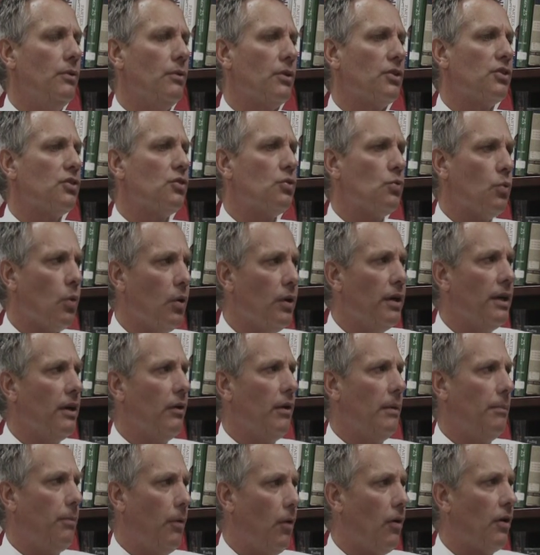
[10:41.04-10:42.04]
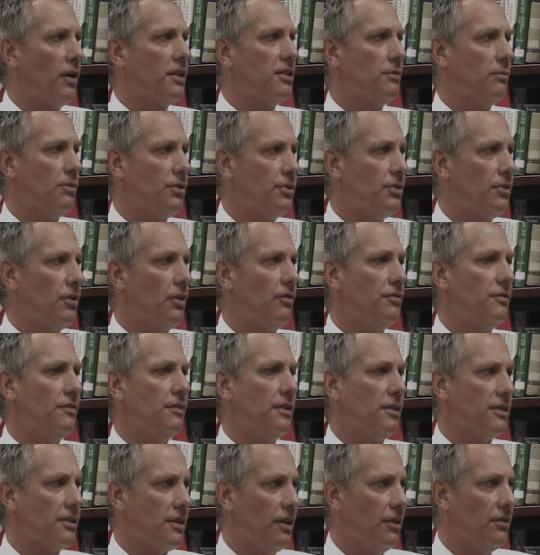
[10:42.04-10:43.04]
extraordinary parks and reserves in
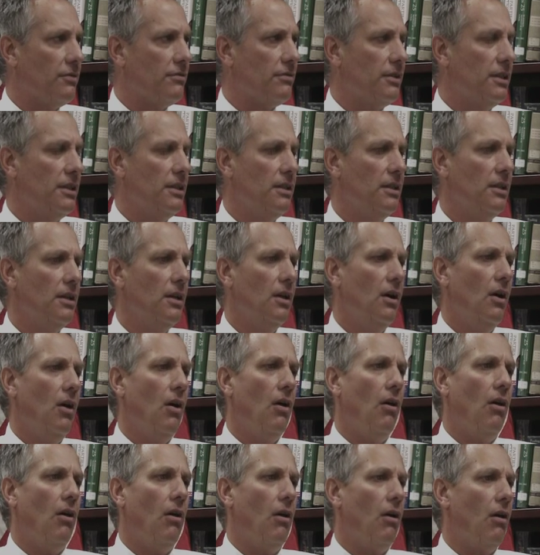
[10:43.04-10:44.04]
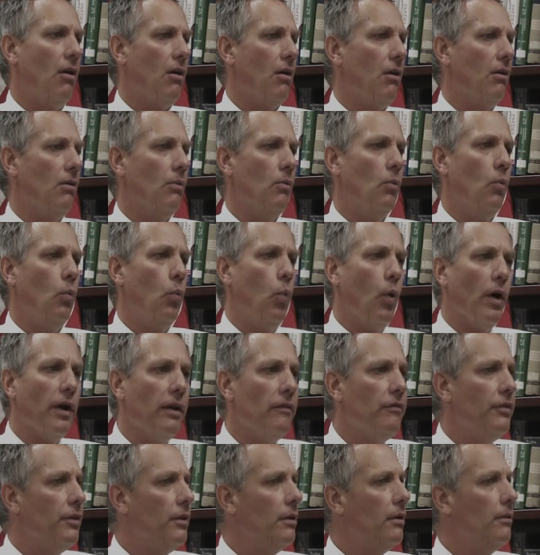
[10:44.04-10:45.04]
this country are one
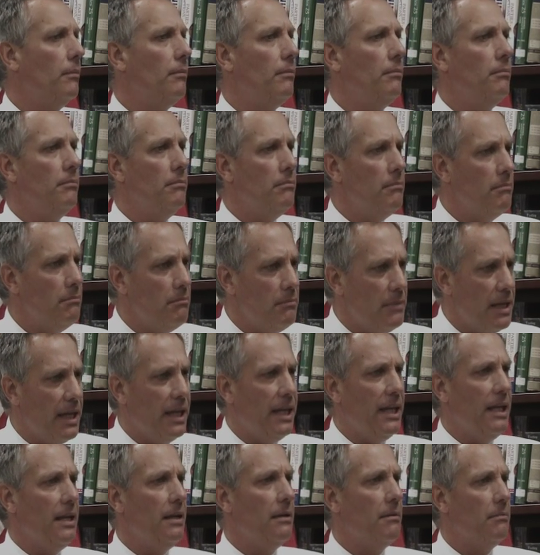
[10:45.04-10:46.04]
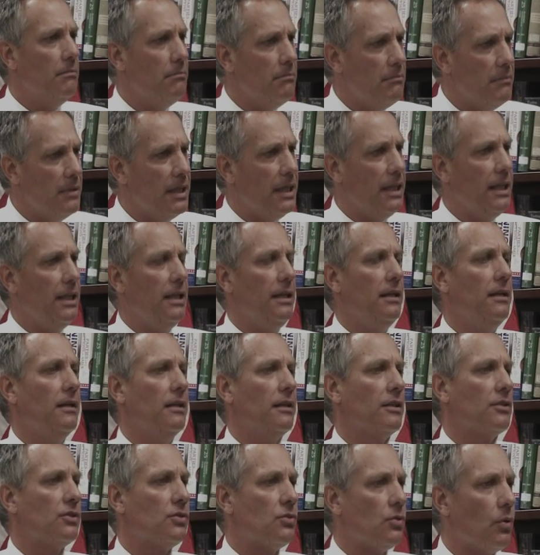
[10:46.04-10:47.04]
of the many, many
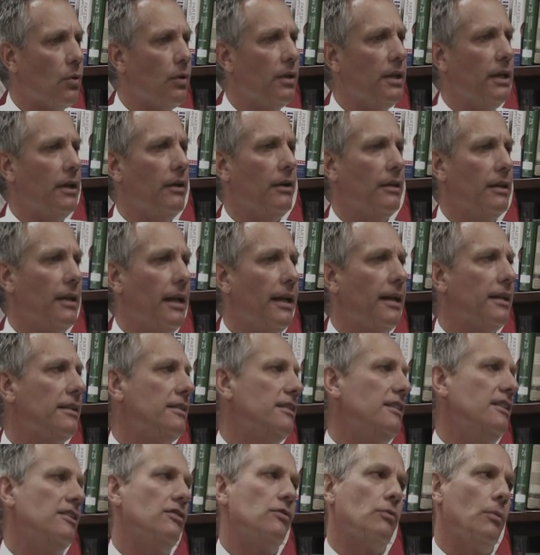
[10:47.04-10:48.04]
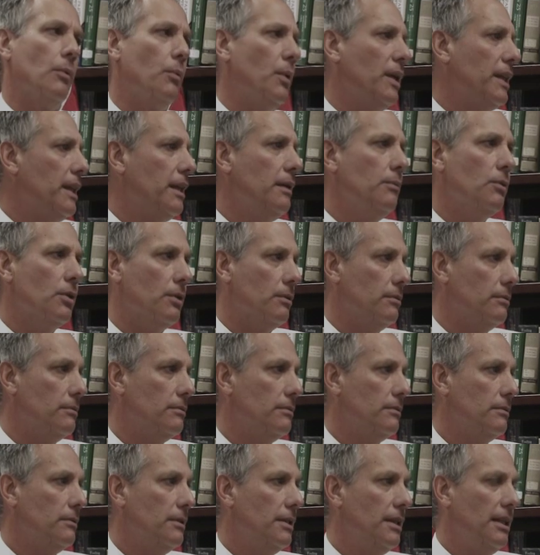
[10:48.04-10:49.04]
extraordinary legacies from Mwalimu.
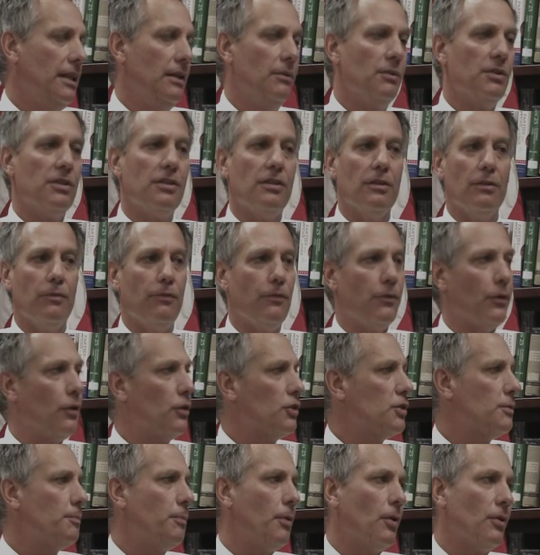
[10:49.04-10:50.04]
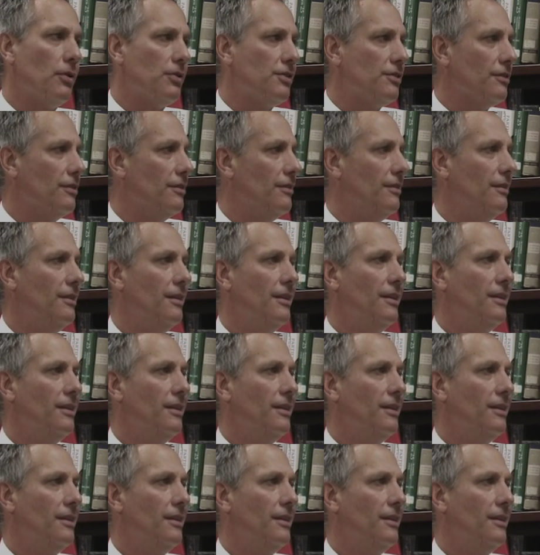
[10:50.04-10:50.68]
He was the first person